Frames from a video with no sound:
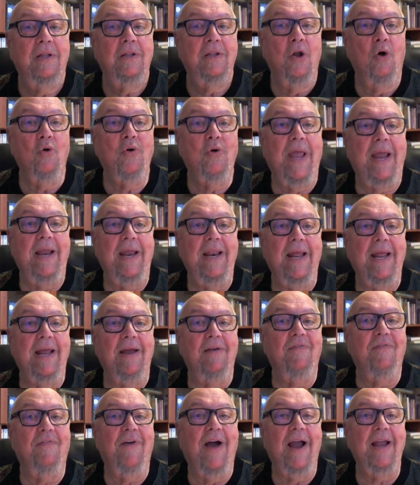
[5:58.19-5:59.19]
Locating
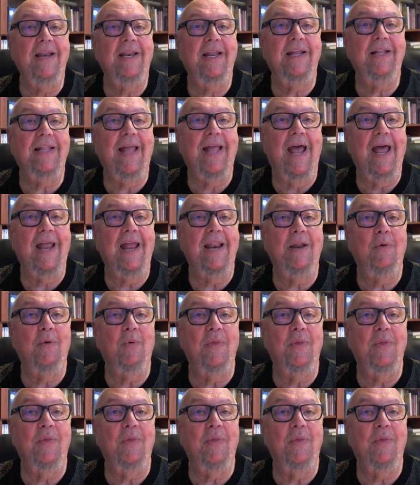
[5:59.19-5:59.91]
and finding that